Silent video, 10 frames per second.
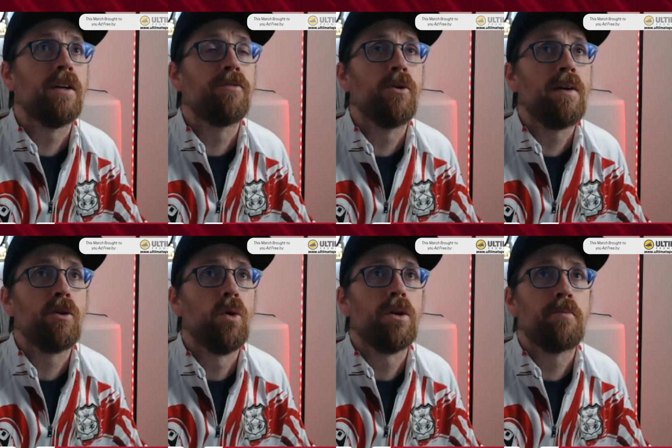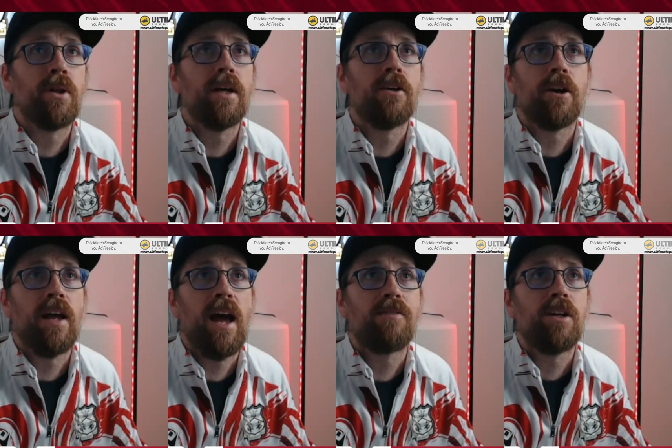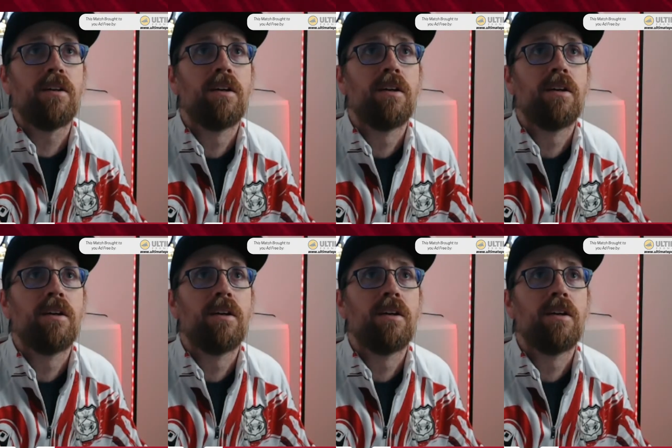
if you have a role to play, you're going to have it.